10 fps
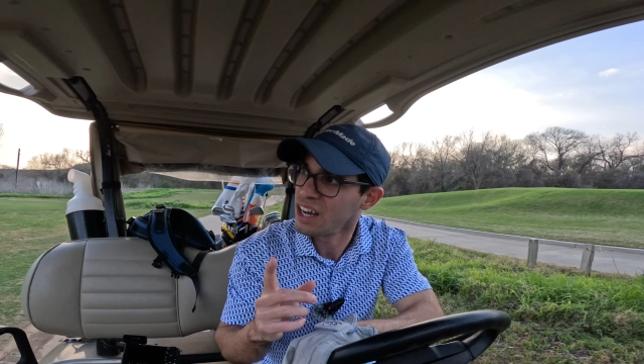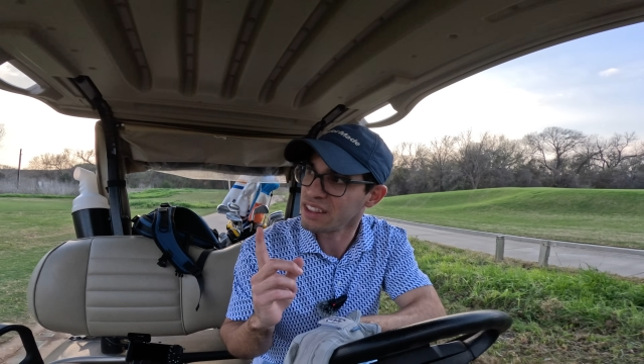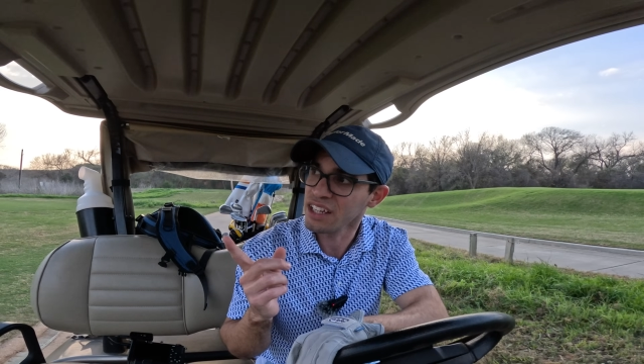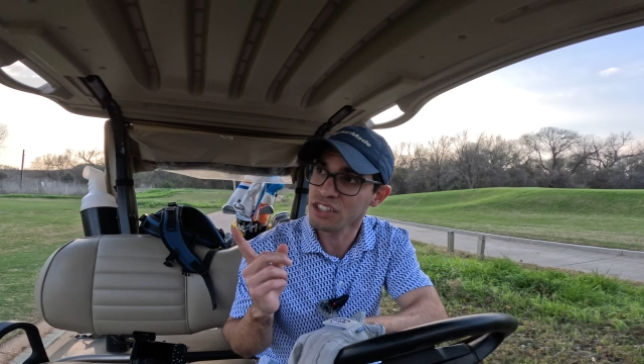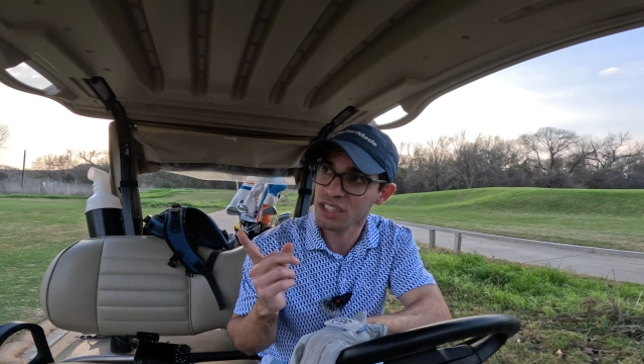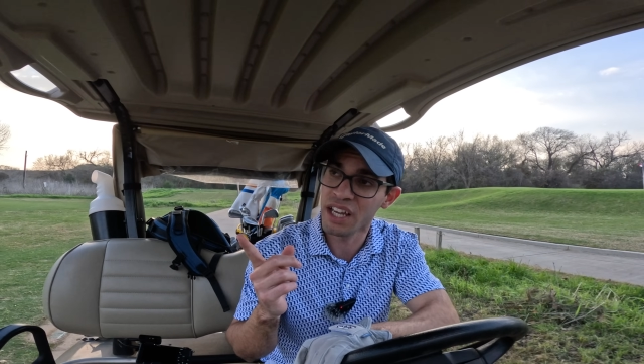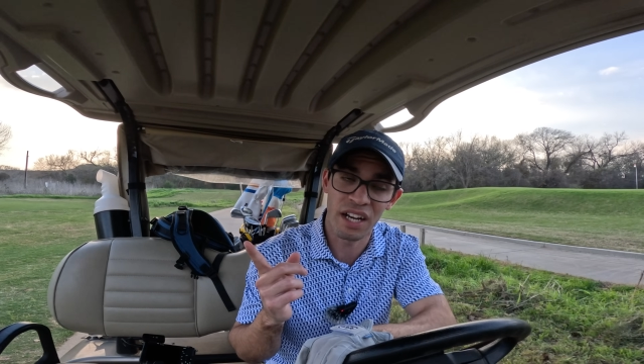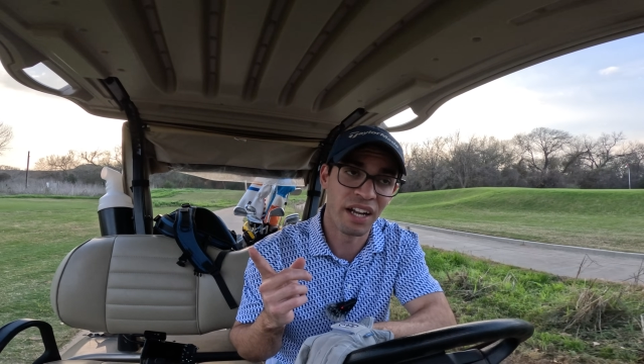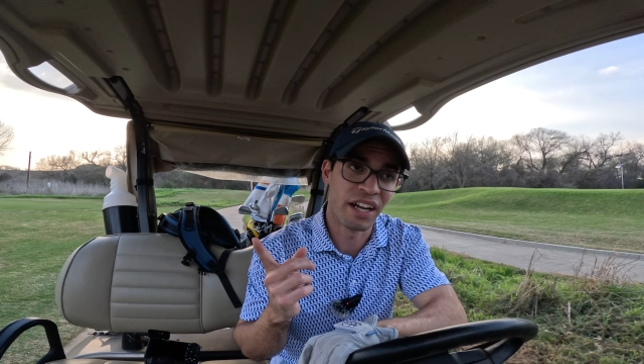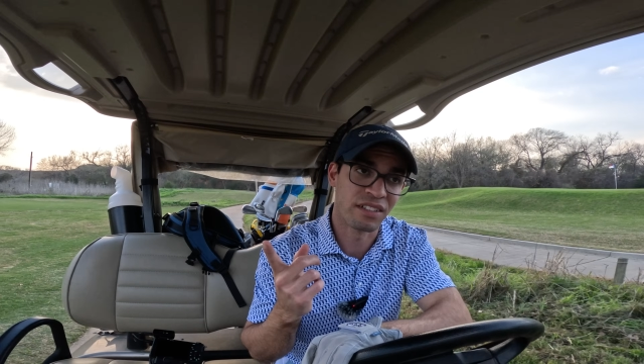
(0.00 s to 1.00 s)
I think I should have hit
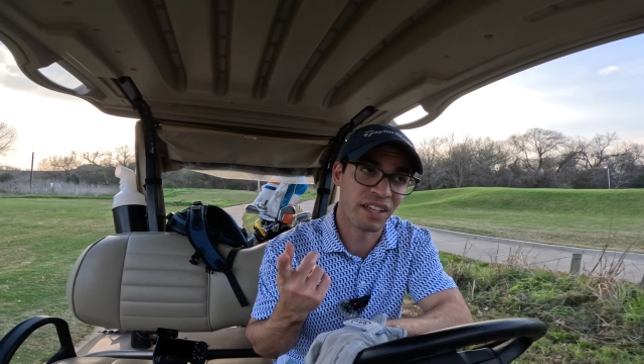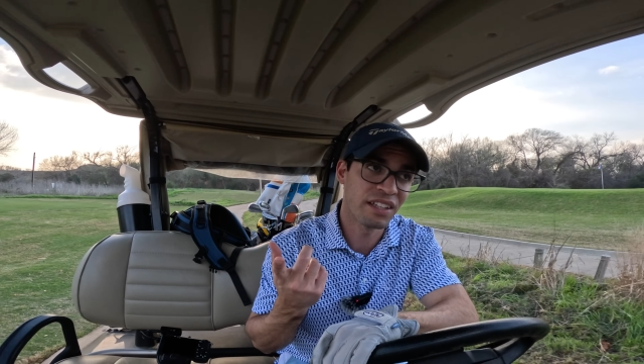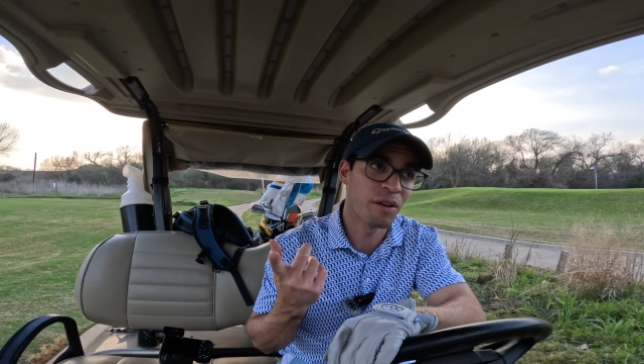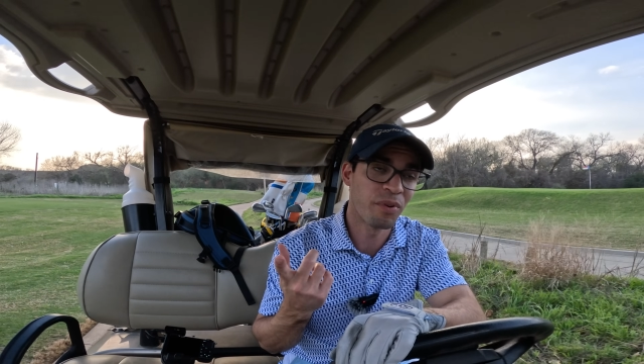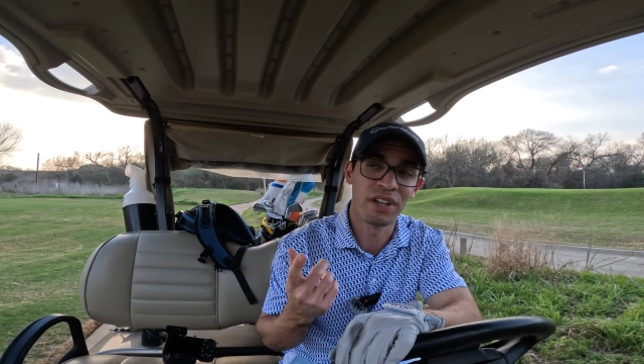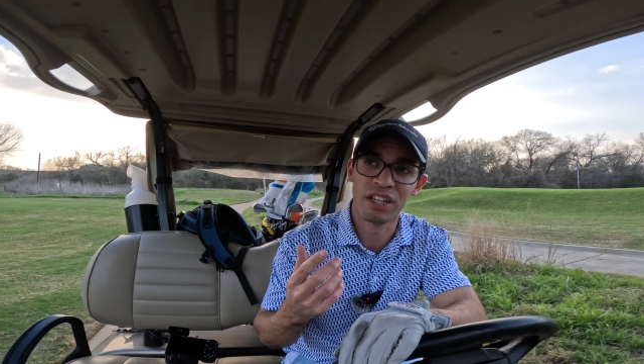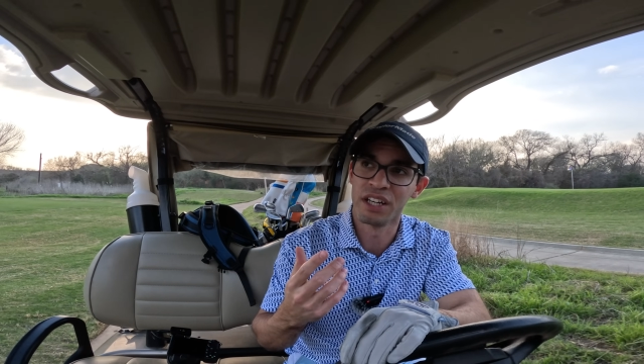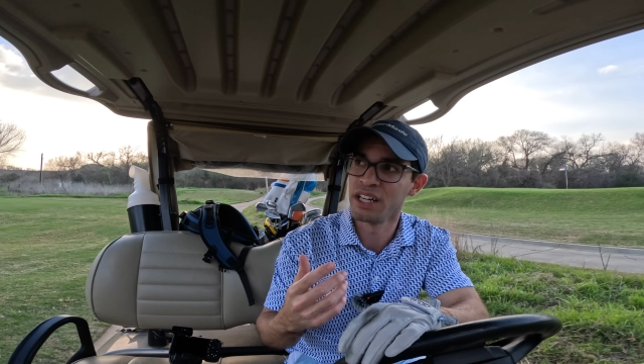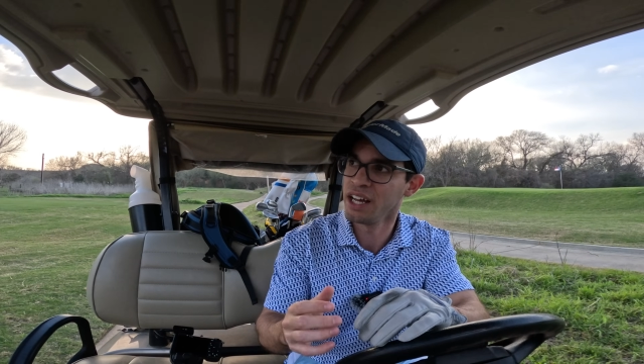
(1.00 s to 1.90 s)
a 9 because I hit that pretty good.